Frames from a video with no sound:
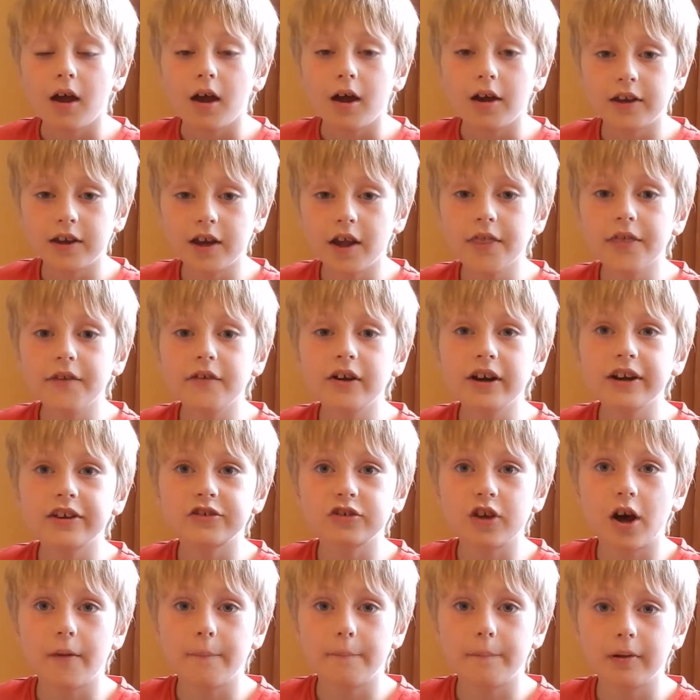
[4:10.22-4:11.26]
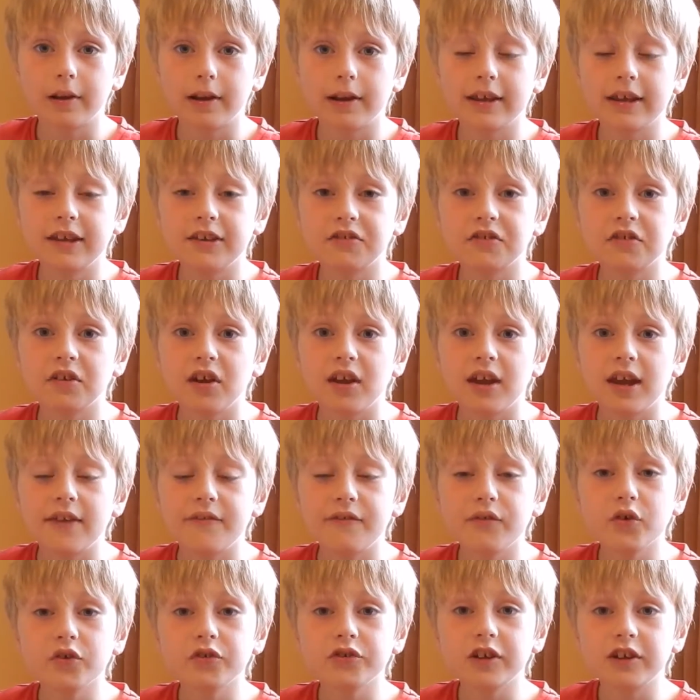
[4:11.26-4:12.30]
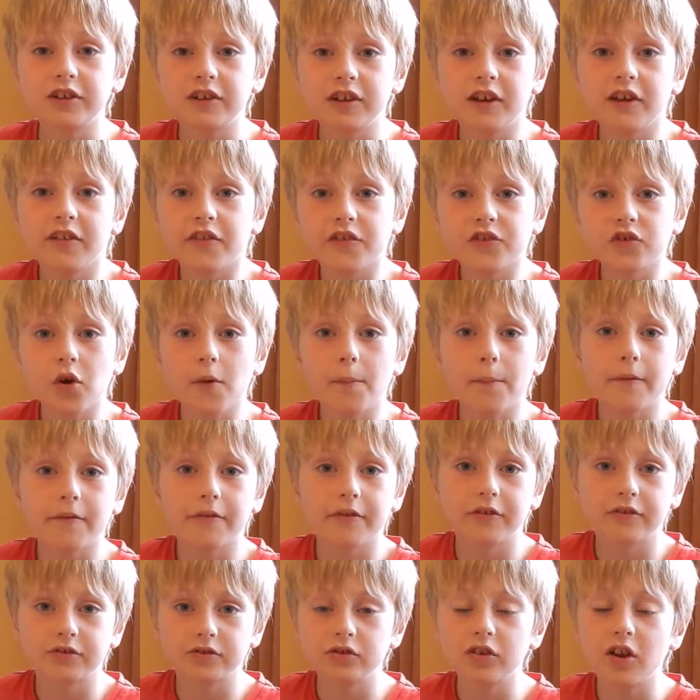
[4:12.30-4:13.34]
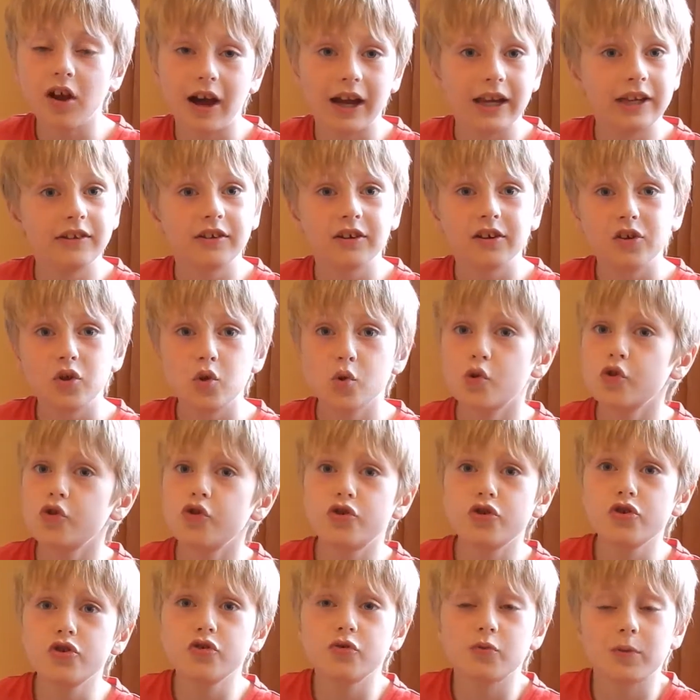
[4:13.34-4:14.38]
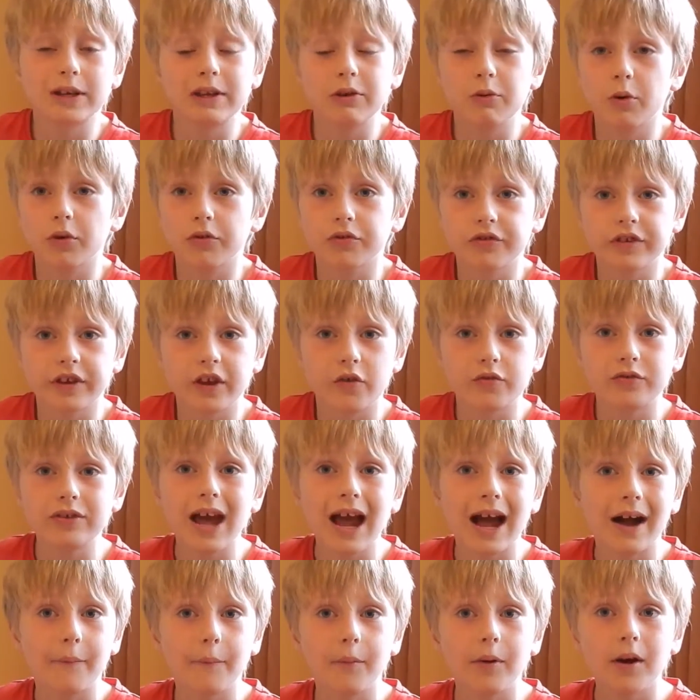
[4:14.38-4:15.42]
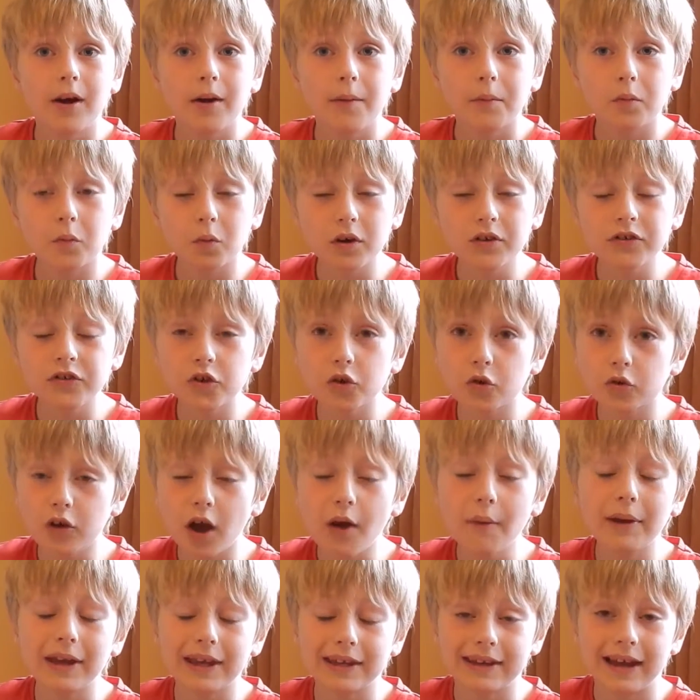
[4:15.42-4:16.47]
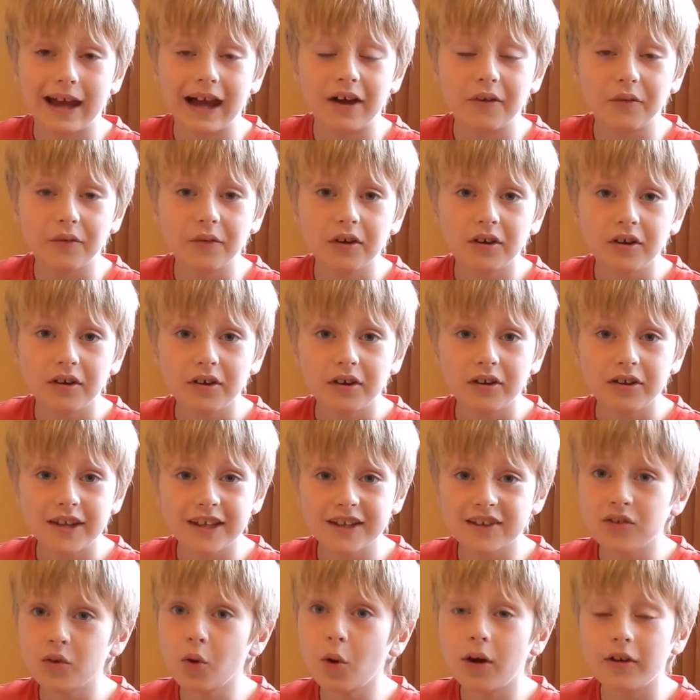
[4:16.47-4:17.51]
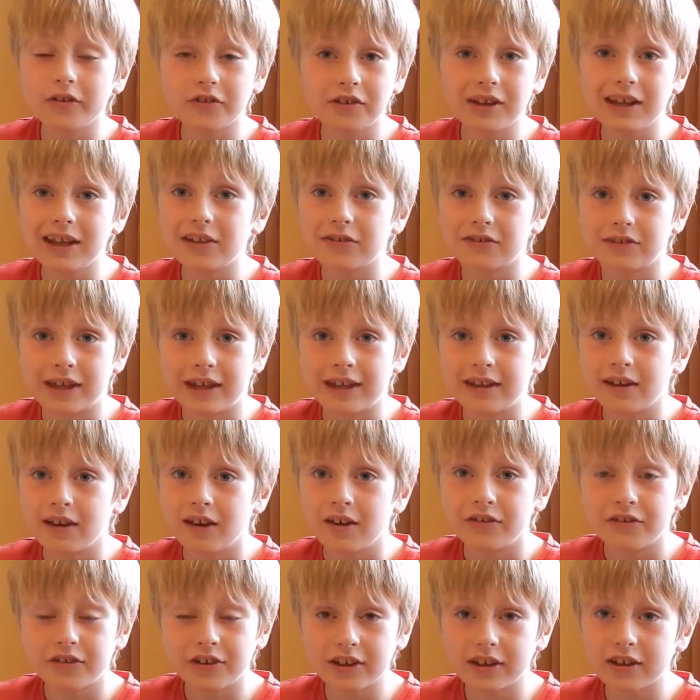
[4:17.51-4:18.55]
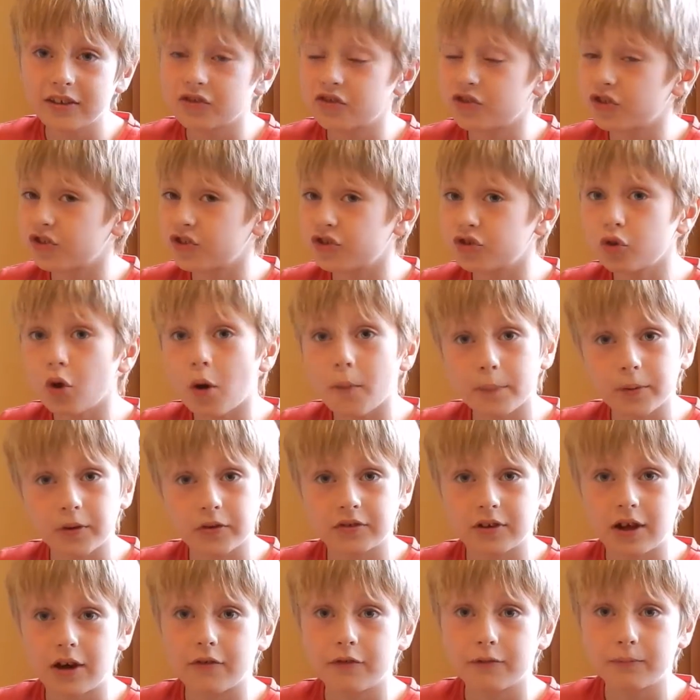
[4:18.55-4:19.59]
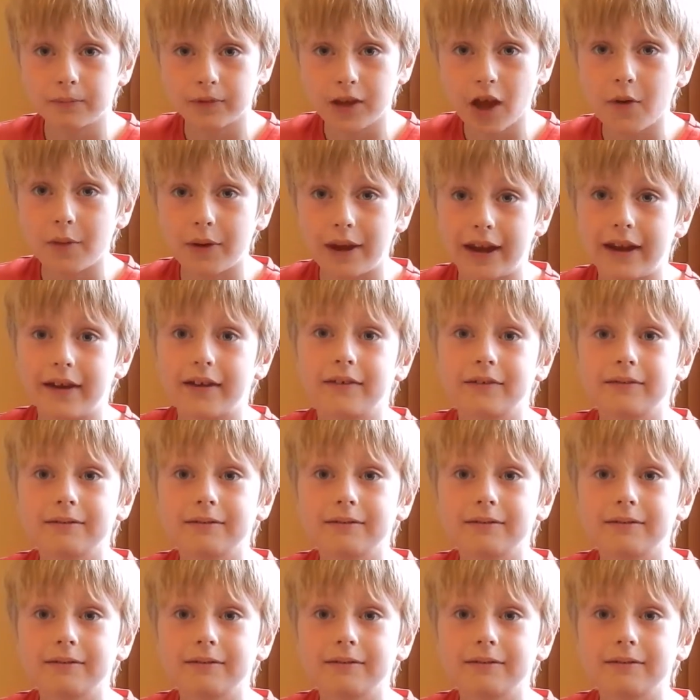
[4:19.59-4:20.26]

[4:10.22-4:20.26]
Another example is if you're sitting at the top of the slide, you can choose when you want to go down. But once you're going down, it's not as easy to stop yourself from going.